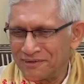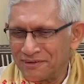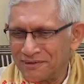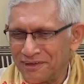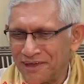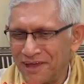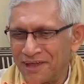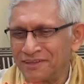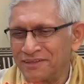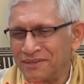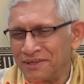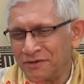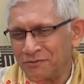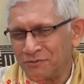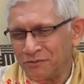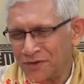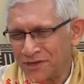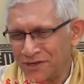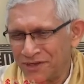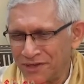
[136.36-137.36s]
and then
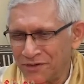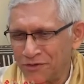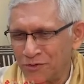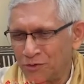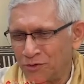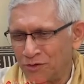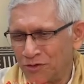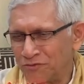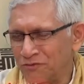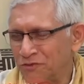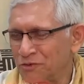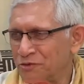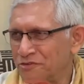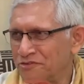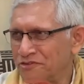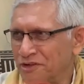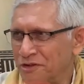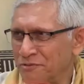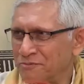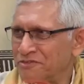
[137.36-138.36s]
what I wrote, of course,
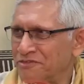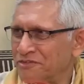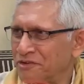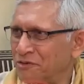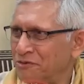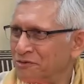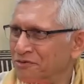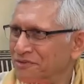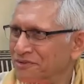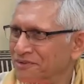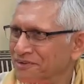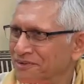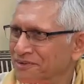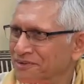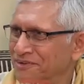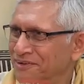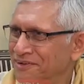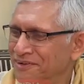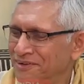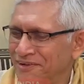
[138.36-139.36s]
comes out,
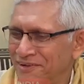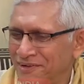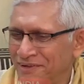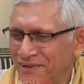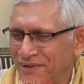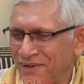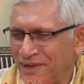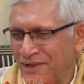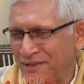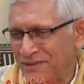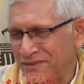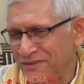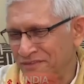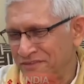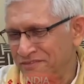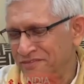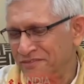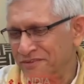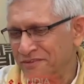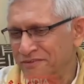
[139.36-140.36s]
and
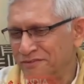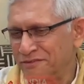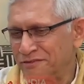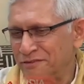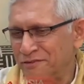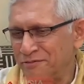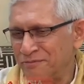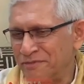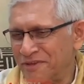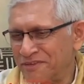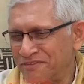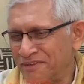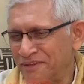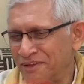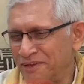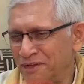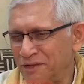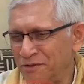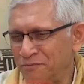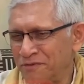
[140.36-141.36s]
this is
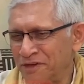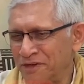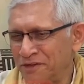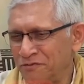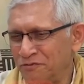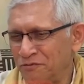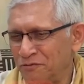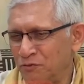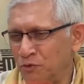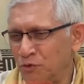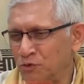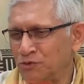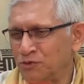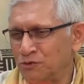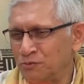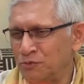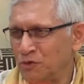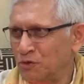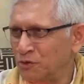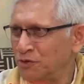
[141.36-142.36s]
basically my fourth
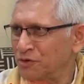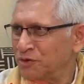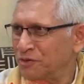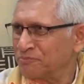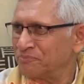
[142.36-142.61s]
book.